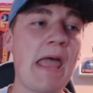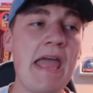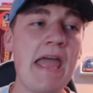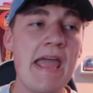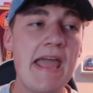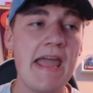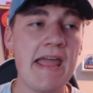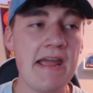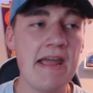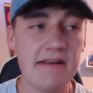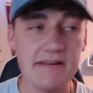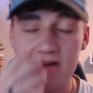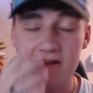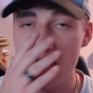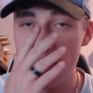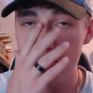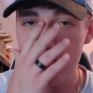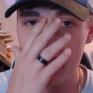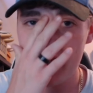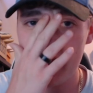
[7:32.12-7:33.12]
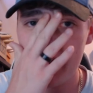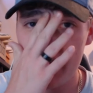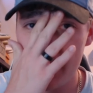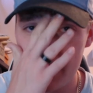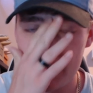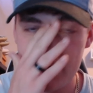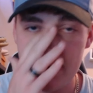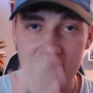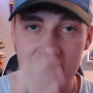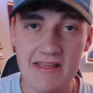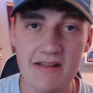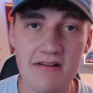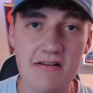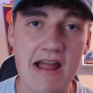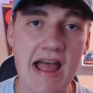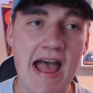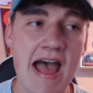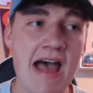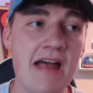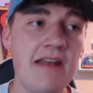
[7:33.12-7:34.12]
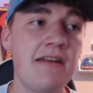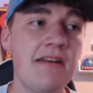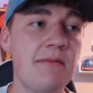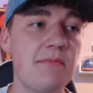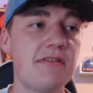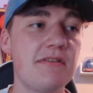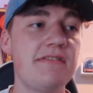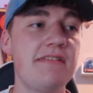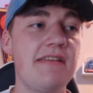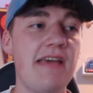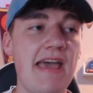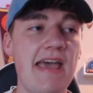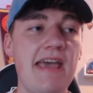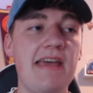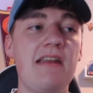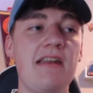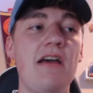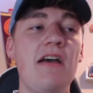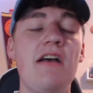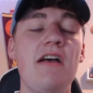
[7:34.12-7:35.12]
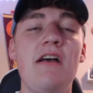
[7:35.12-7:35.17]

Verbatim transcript: And coming in here at number 10,